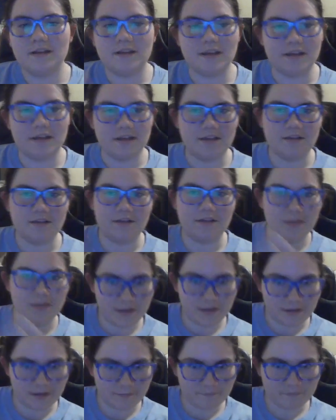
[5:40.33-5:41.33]
They kill
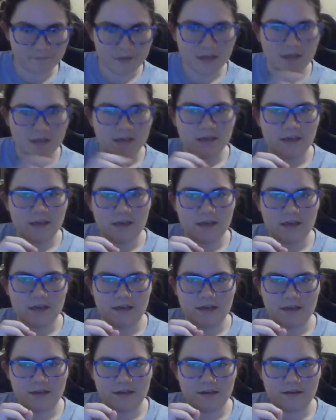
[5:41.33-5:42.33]
him,
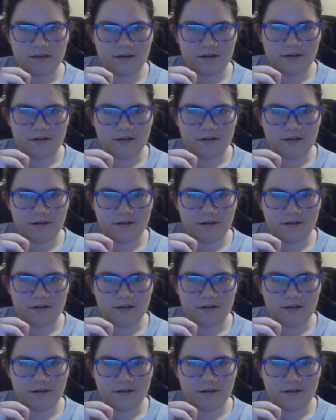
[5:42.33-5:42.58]
and